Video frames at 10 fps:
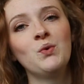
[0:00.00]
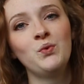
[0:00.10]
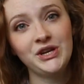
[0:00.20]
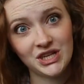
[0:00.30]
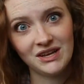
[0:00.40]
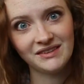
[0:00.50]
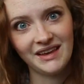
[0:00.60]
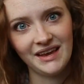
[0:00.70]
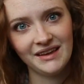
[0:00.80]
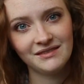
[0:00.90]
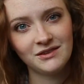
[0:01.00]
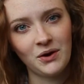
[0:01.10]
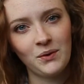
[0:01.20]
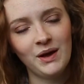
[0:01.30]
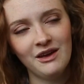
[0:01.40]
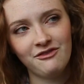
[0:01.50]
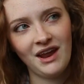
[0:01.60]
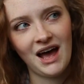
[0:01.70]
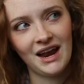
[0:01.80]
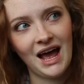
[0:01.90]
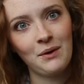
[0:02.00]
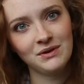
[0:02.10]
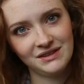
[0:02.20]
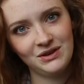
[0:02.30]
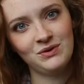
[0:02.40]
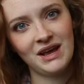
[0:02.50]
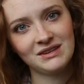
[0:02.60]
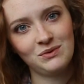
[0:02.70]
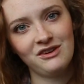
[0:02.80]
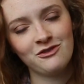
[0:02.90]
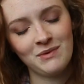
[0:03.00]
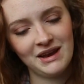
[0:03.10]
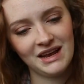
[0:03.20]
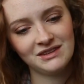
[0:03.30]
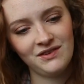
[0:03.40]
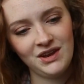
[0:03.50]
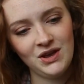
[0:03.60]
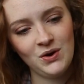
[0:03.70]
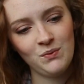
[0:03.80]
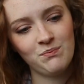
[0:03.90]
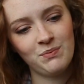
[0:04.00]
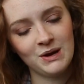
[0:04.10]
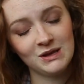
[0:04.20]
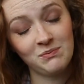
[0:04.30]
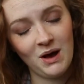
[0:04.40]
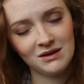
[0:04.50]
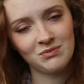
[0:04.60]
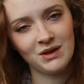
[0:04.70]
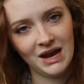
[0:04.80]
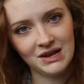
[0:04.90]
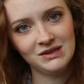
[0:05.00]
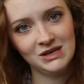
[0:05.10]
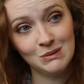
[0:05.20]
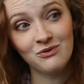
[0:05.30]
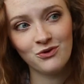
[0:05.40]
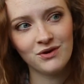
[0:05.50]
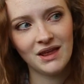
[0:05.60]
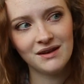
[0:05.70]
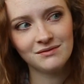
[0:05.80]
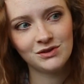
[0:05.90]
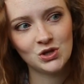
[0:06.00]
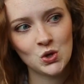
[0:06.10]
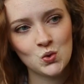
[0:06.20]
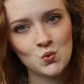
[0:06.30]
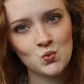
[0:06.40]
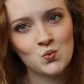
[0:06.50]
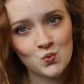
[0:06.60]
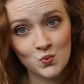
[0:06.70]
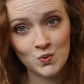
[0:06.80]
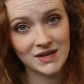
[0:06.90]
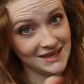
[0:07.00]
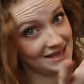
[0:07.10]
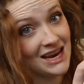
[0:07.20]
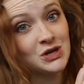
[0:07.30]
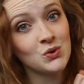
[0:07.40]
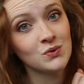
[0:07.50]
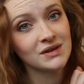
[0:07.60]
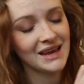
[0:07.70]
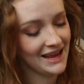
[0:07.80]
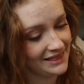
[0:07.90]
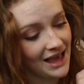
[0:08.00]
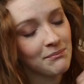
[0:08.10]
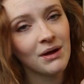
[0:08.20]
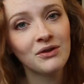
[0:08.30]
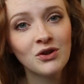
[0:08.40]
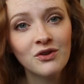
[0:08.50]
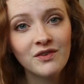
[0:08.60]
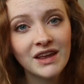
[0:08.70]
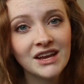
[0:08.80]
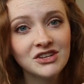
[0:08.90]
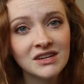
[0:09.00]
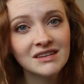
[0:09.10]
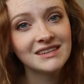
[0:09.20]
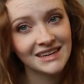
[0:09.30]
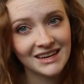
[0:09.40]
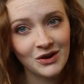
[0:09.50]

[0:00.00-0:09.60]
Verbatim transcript: we shall see. So if not, I will see you next week for my next video, but it's possible I could see you before then. So stay tuned. Hit that bell notification to get